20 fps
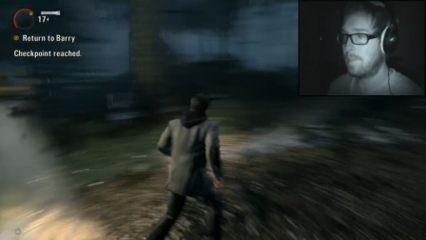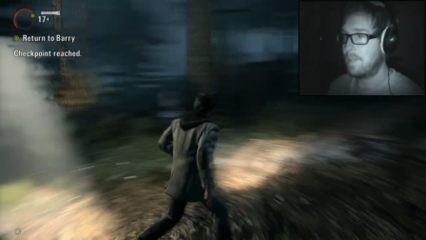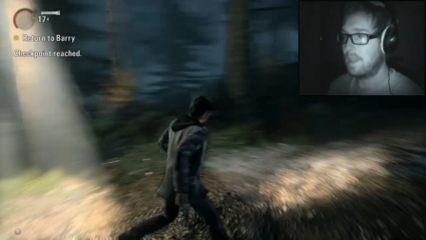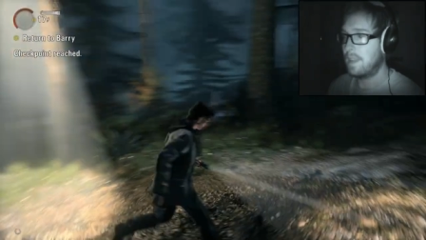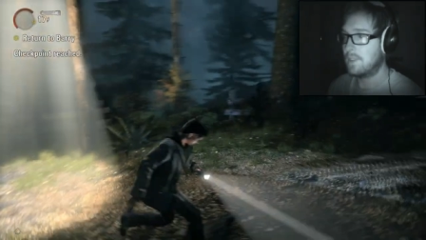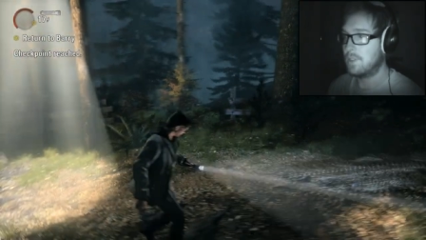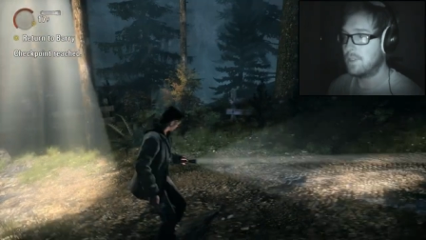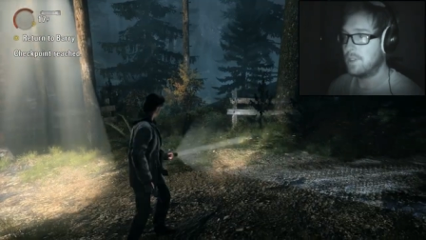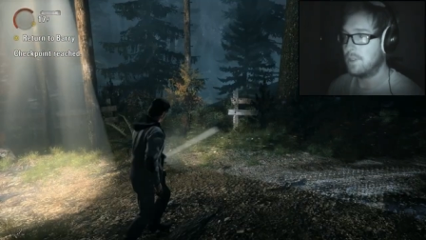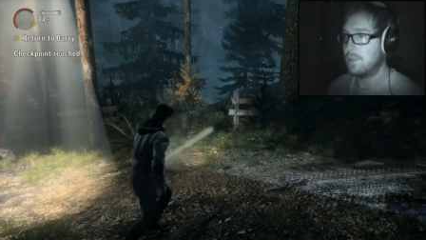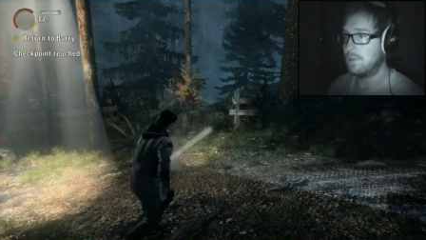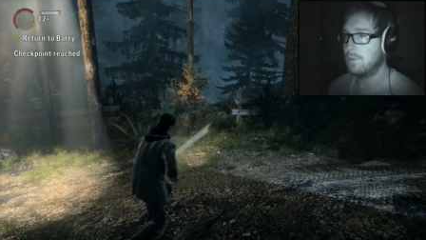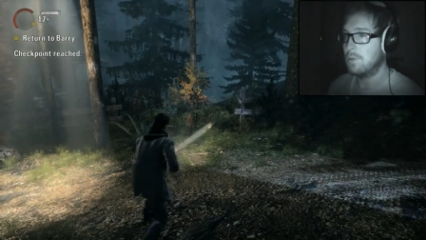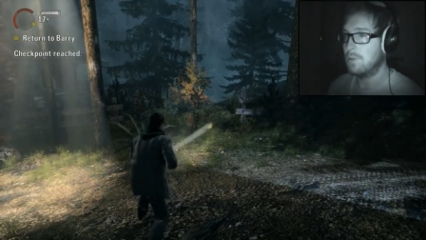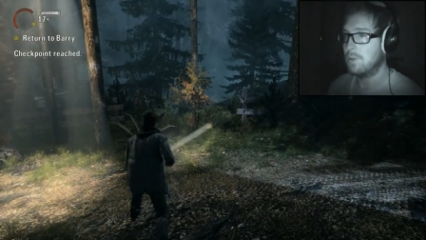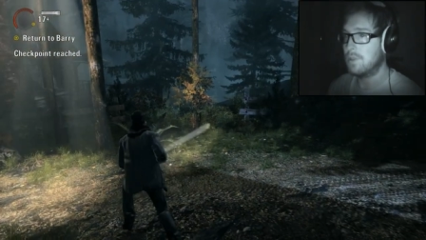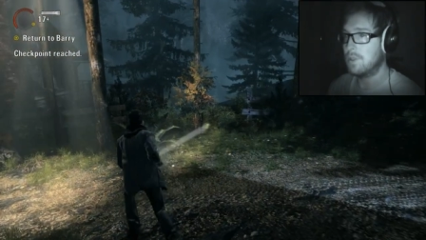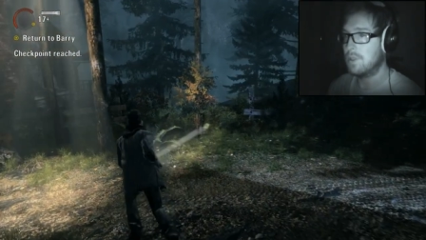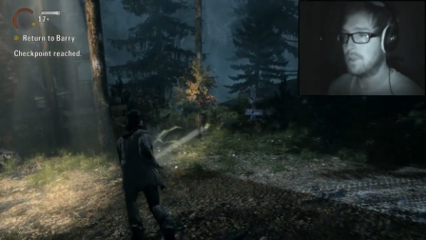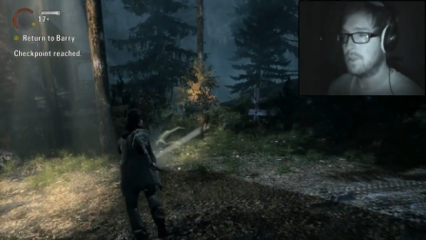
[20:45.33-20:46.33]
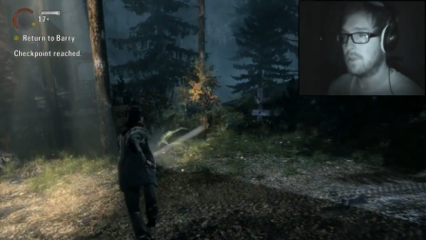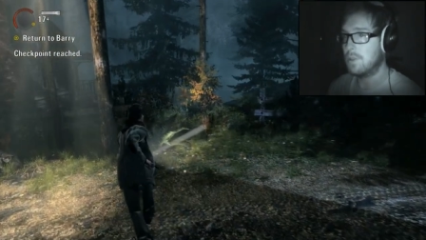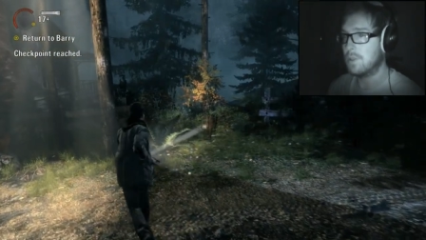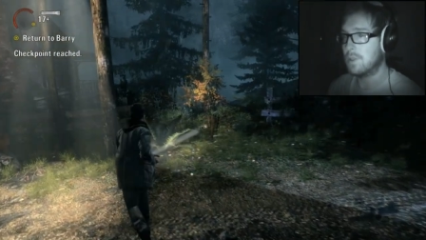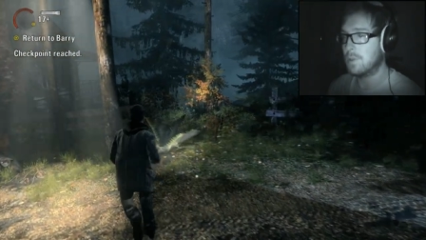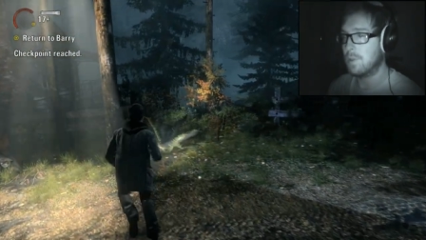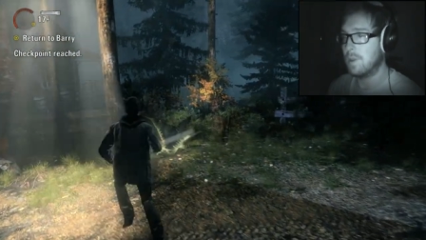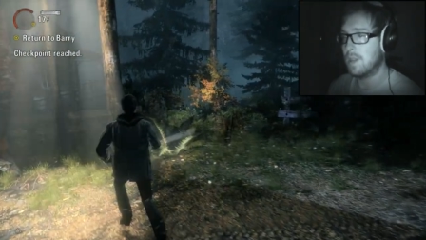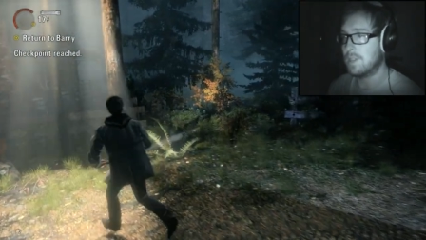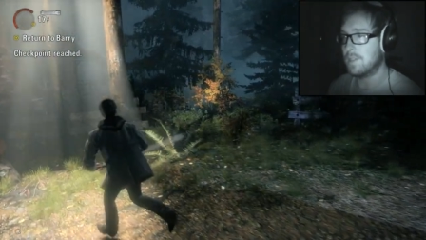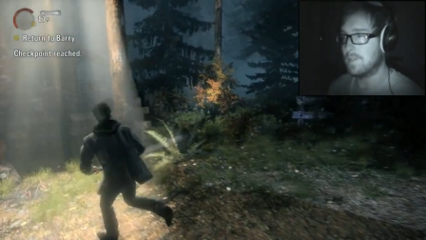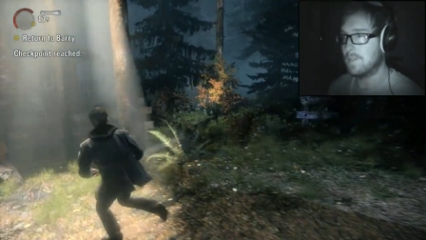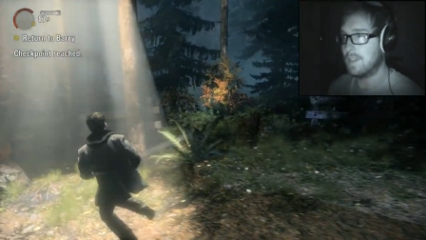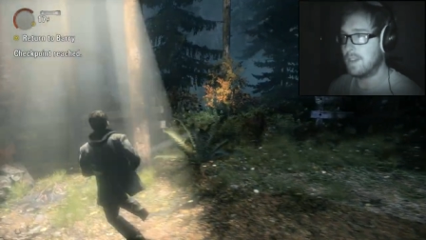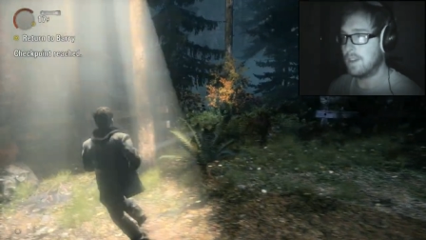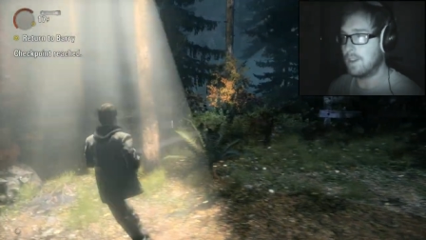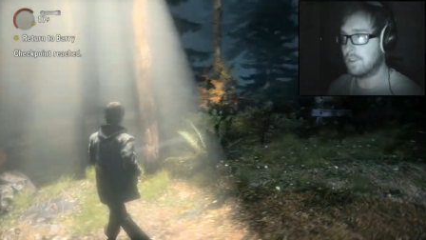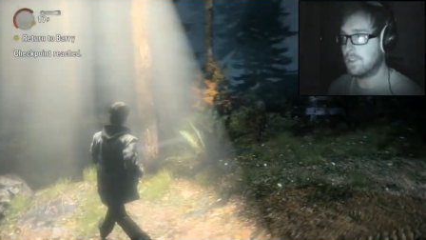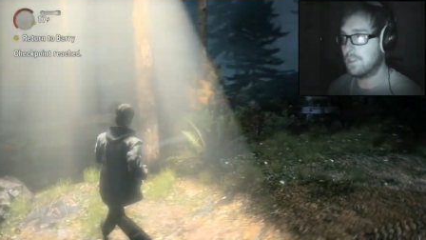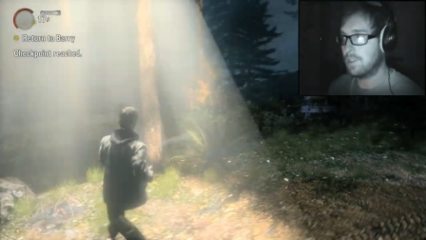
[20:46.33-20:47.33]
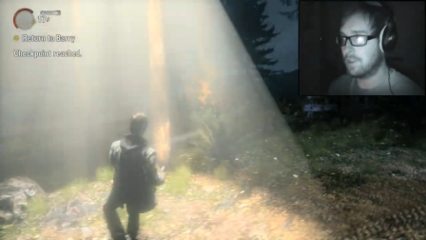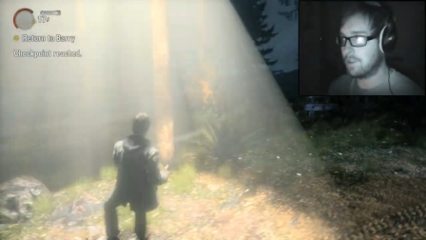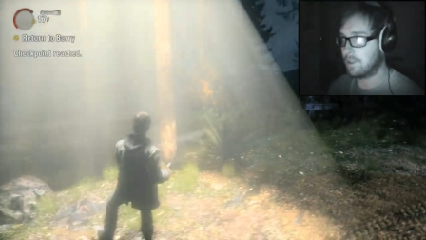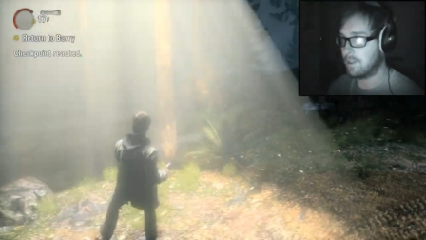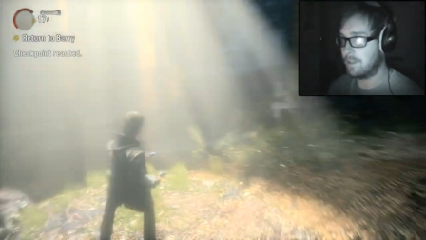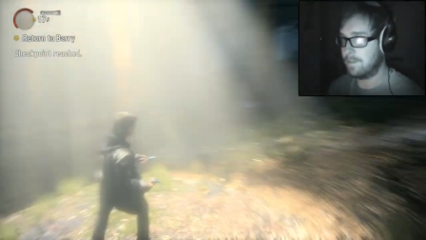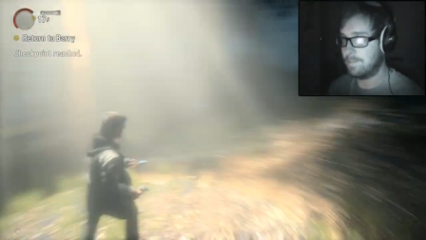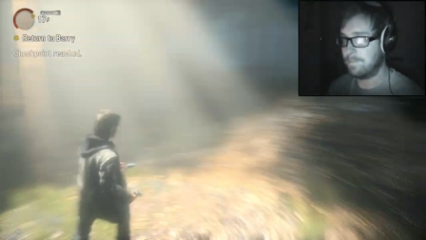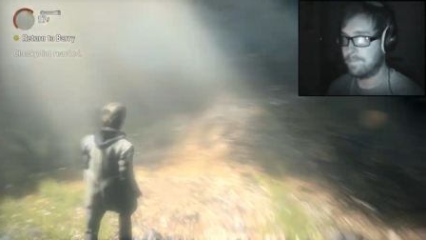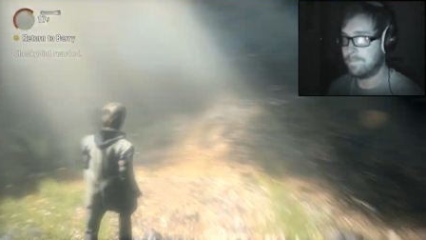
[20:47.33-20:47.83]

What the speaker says: And two squares of dark chocolate.